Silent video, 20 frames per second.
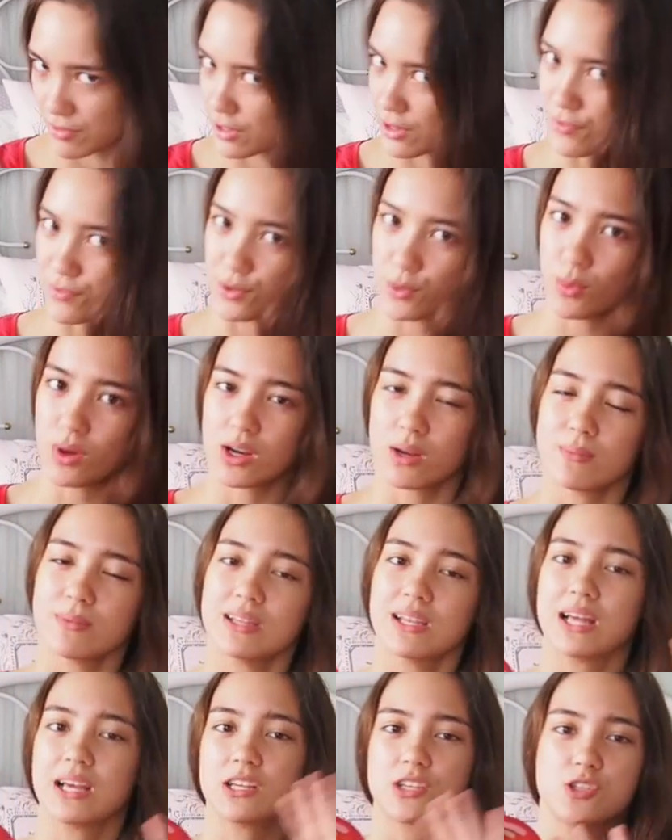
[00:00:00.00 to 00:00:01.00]
If you want to
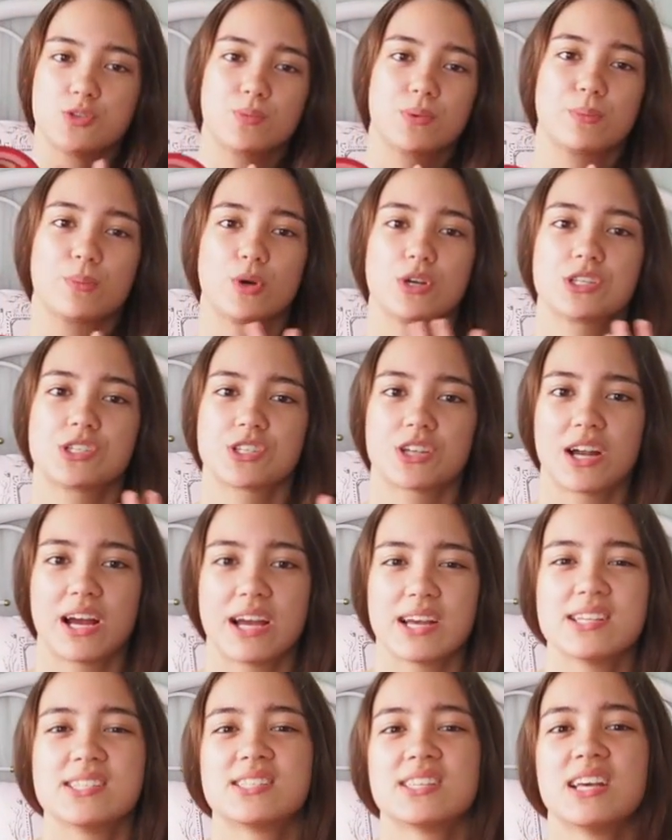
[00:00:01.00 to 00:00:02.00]
be like super
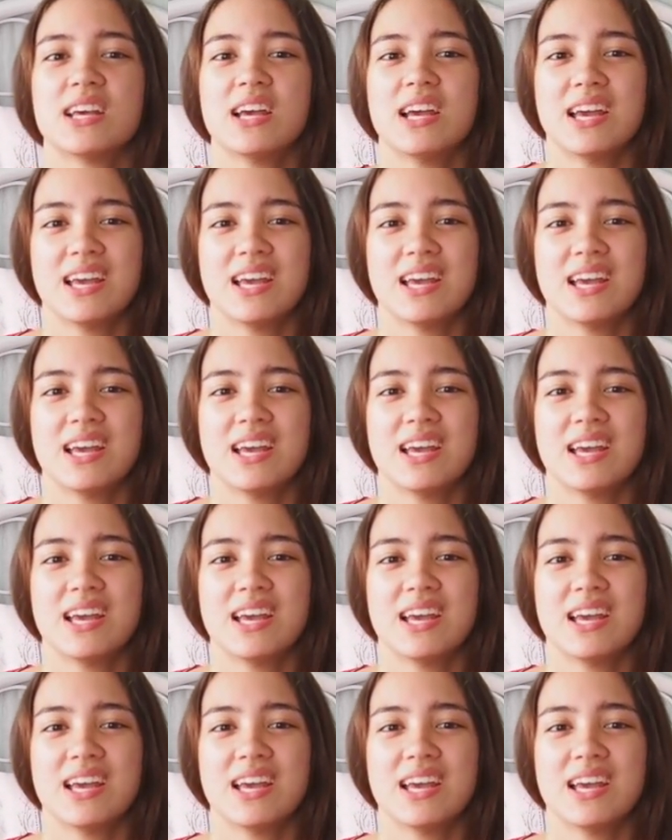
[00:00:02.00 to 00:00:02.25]
moisturized,